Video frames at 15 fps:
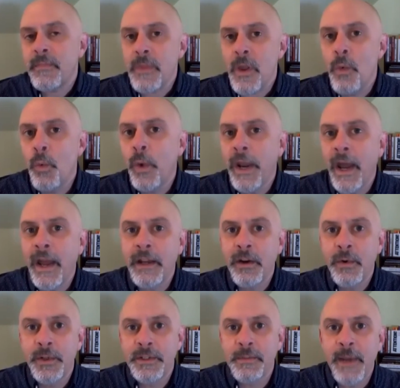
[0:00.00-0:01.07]
When I
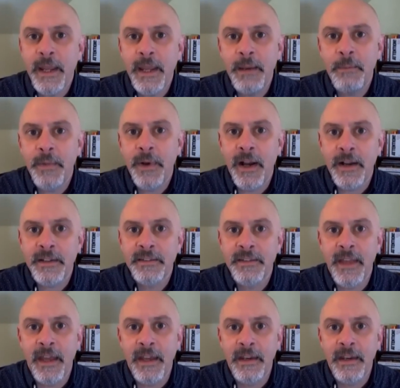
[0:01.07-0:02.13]
go into my inbox,
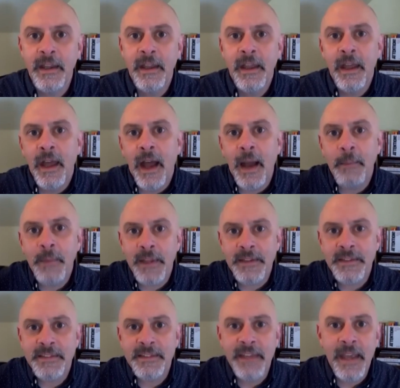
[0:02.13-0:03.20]
then I'm not
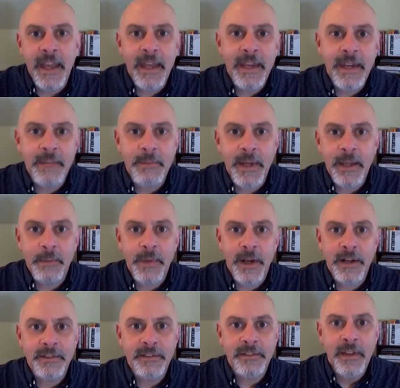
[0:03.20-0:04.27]
scanning my
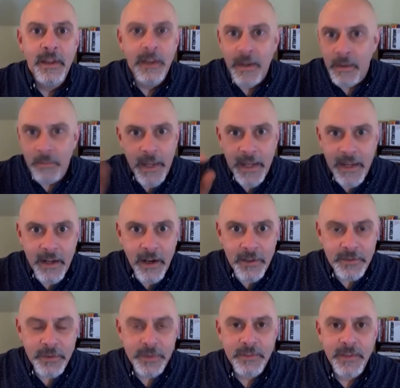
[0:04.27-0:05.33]
inbox, making all
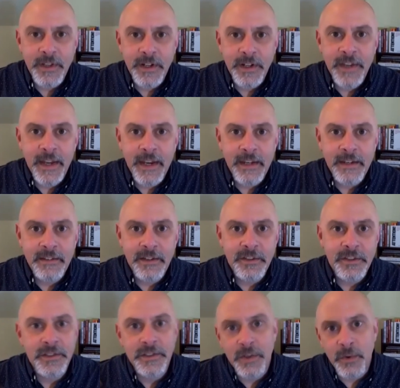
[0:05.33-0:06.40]
sorts of little tiny
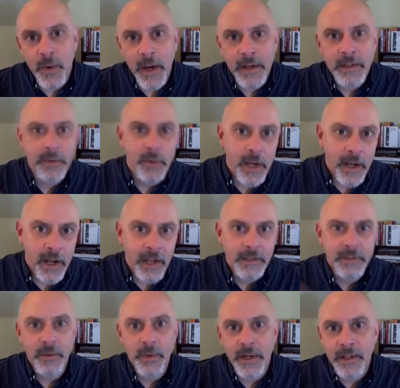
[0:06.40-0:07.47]
decisions. Do I, do I not,
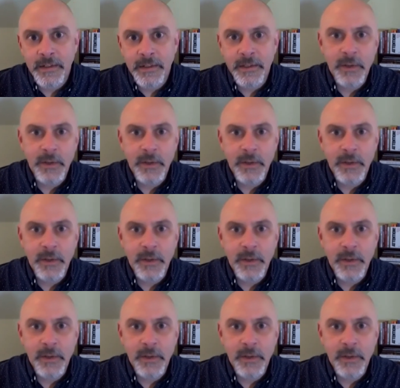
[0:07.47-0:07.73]
do I, do I